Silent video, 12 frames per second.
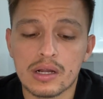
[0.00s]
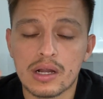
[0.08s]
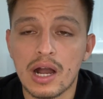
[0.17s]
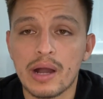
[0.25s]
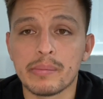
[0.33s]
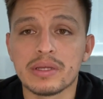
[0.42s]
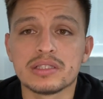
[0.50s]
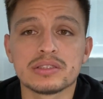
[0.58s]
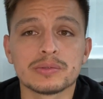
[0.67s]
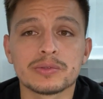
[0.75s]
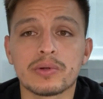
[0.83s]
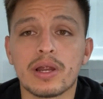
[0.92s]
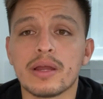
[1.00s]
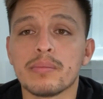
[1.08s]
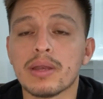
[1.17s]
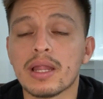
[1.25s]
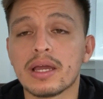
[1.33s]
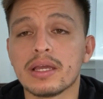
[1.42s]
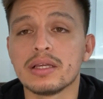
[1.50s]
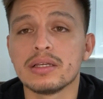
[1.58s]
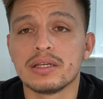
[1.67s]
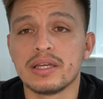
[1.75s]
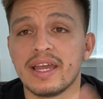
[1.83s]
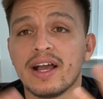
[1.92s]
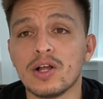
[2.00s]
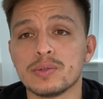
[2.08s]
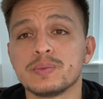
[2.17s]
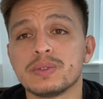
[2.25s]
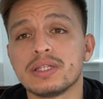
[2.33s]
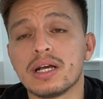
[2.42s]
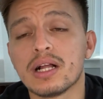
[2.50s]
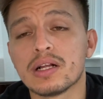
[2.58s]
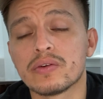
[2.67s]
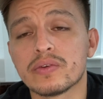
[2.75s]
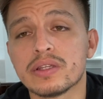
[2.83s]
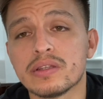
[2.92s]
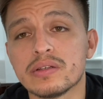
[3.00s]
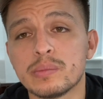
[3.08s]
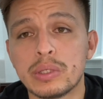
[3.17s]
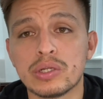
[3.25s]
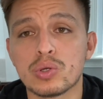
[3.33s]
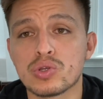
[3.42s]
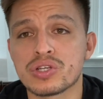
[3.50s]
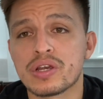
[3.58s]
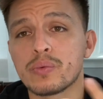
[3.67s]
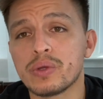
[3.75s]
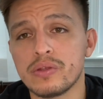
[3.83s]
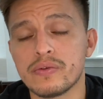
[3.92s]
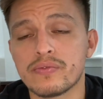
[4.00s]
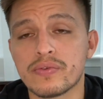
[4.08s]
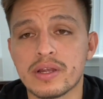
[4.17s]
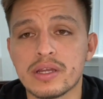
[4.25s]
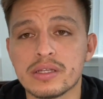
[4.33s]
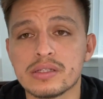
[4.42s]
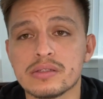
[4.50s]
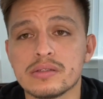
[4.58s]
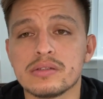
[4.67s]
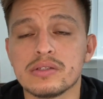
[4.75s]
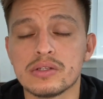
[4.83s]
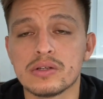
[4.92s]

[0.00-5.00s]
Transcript: comment, subscribe, like. It helps with the algorithm, share with your friends,